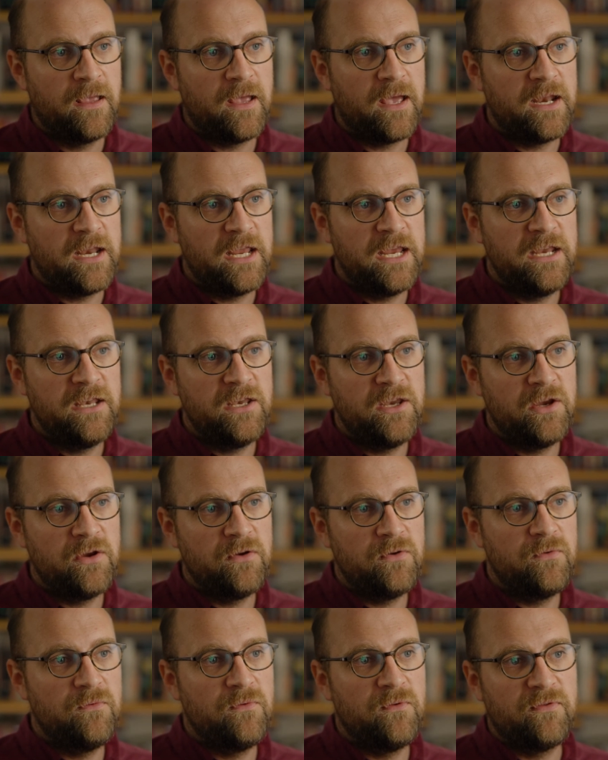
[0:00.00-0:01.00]
and he
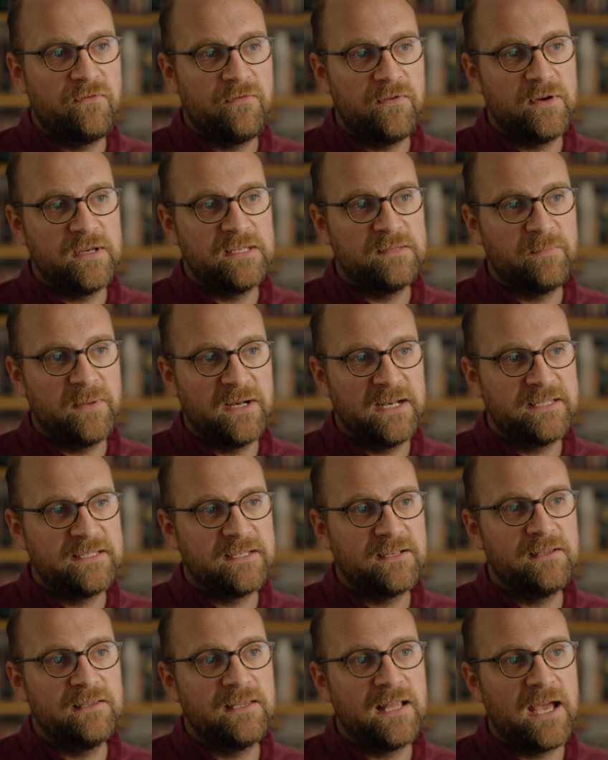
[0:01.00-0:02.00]
knew through his
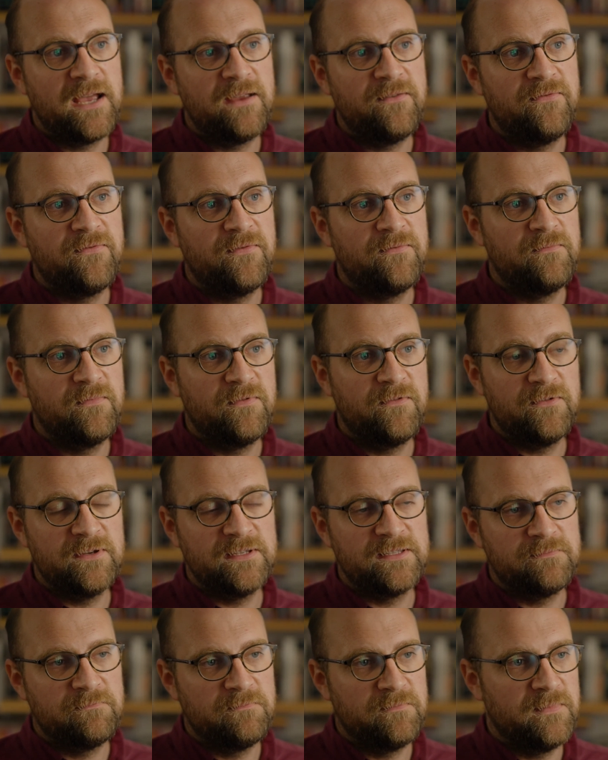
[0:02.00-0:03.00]
political life, through
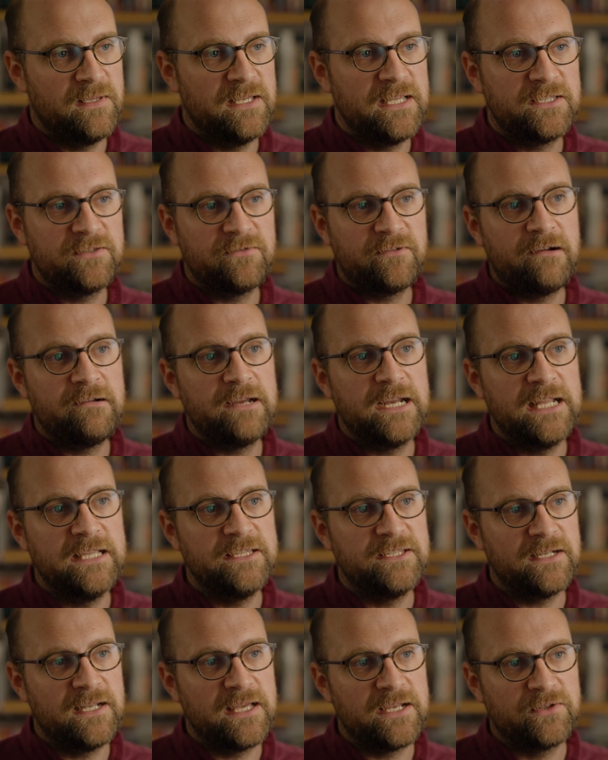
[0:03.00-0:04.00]
his literary and
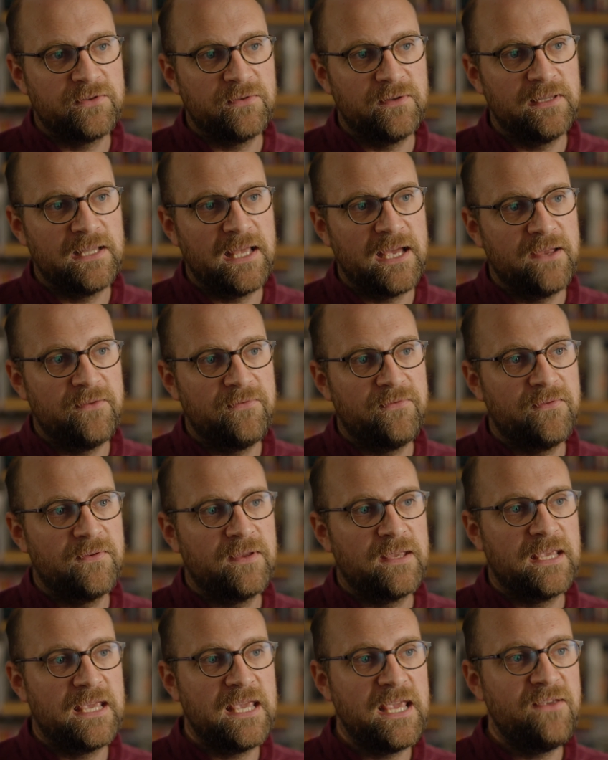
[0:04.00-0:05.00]
intellectual life,
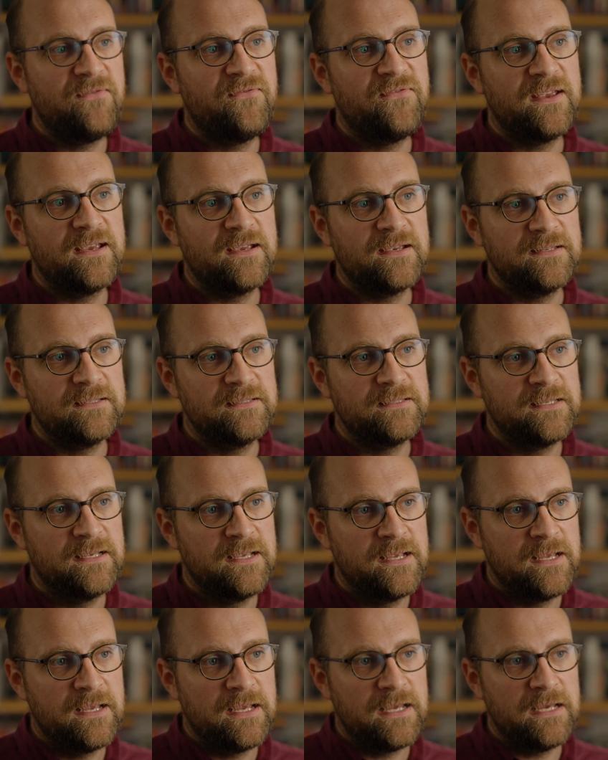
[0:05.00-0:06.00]
key figures
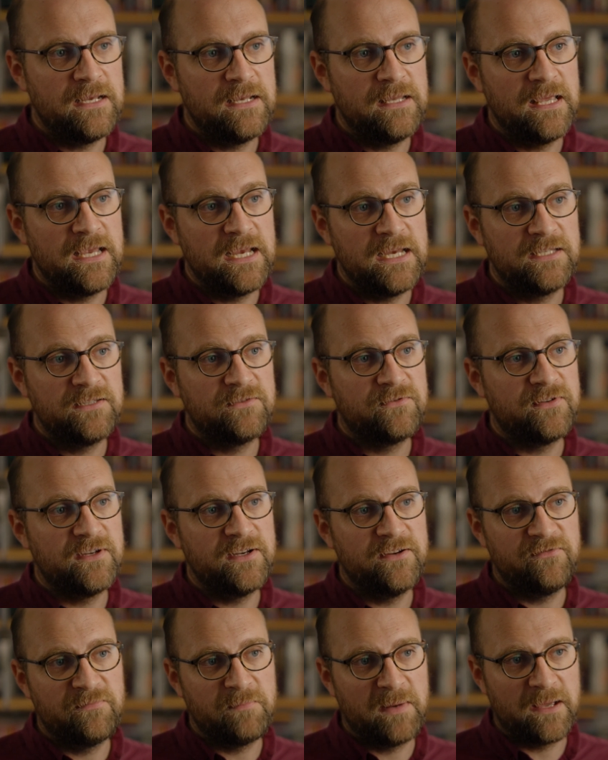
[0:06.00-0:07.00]
in the history
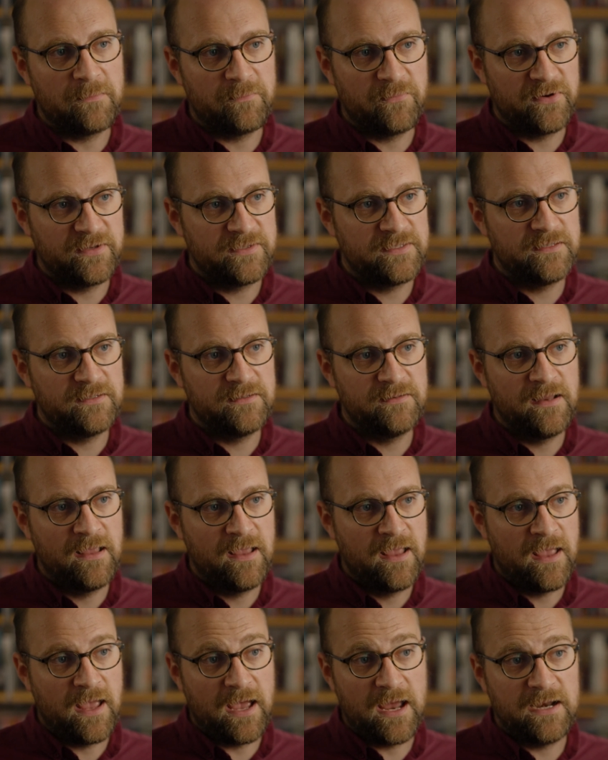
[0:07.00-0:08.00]
of Black Britain
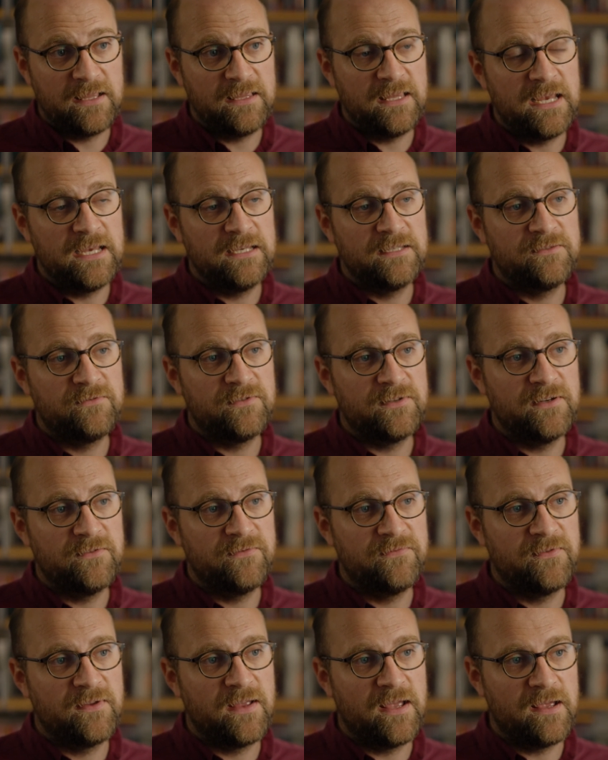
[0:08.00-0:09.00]
and in the history
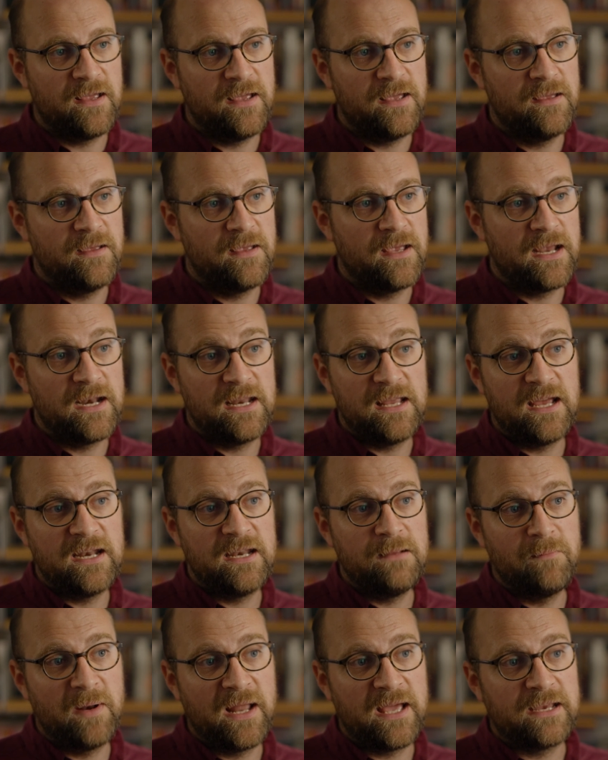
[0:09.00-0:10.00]
of and
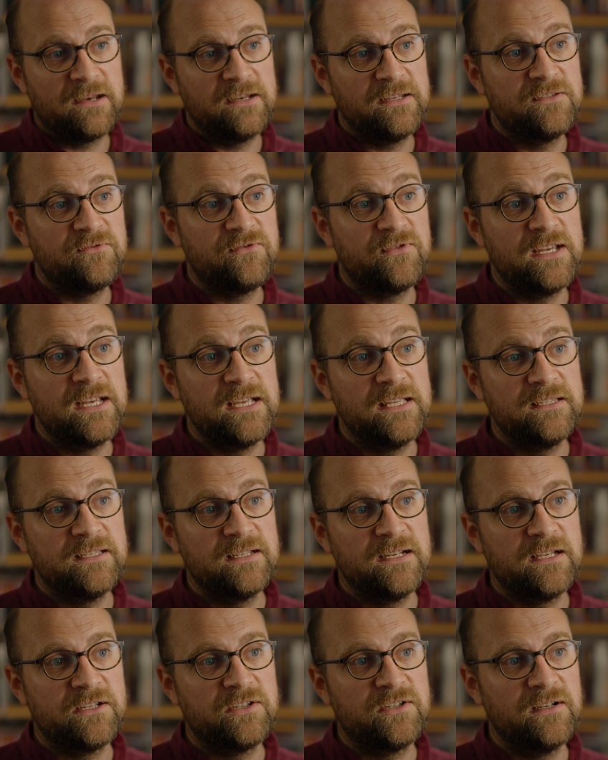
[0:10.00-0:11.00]
in Black history
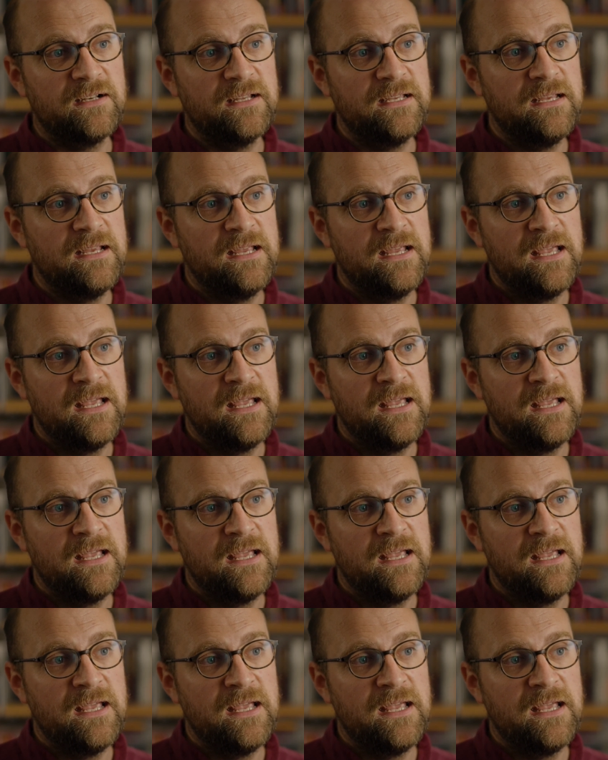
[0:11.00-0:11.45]
internationally.